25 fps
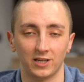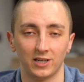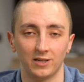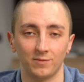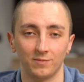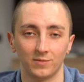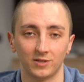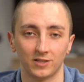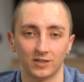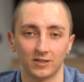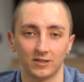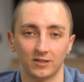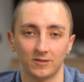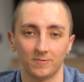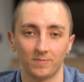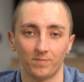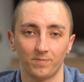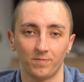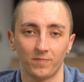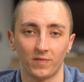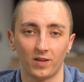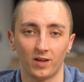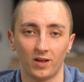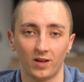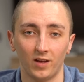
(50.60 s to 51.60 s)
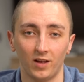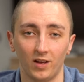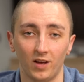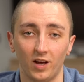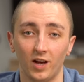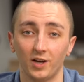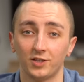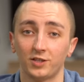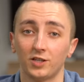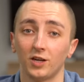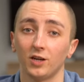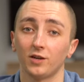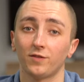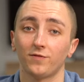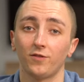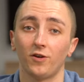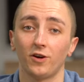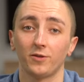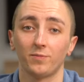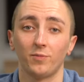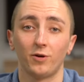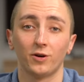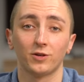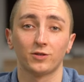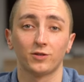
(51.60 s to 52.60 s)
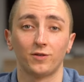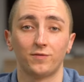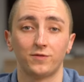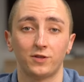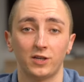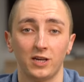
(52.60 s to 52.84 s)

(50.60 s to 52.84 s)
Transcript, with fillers: Teams. A certified Microsoft